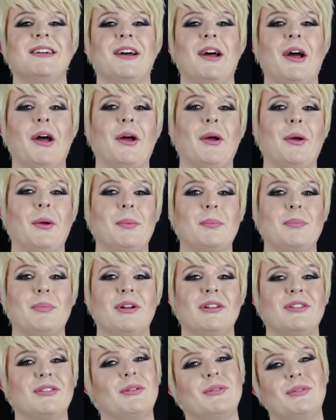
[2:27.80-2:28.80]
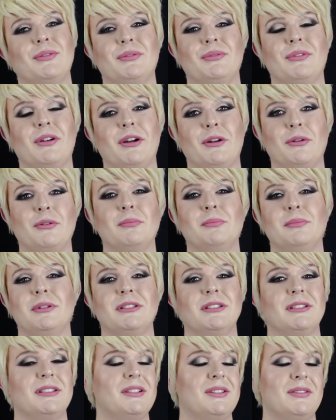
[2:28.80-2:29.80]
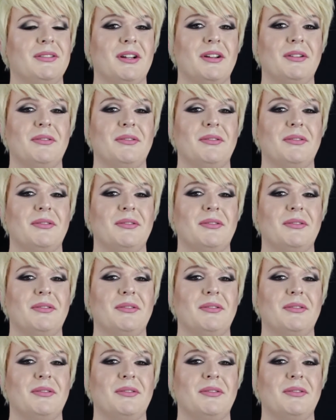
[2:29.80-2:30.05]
but it's also very humbling, and it's